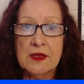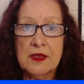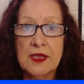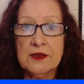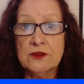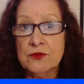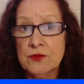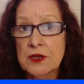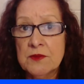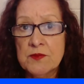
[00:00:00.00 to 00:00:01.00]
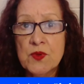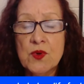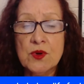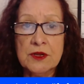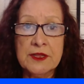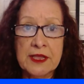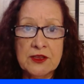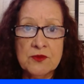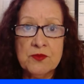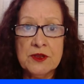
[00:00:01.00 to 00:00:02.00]
And it's really important that
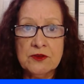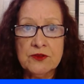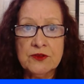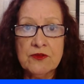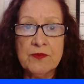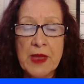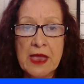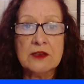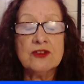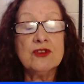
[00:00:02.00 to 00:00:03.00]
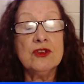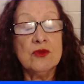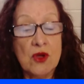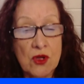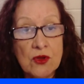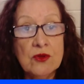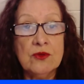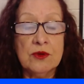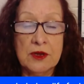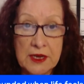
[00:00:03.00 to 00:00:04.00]
you bring yourself back to your
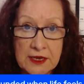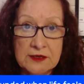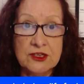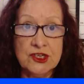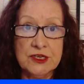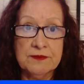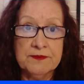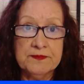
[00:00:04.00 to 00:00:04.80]
own energy.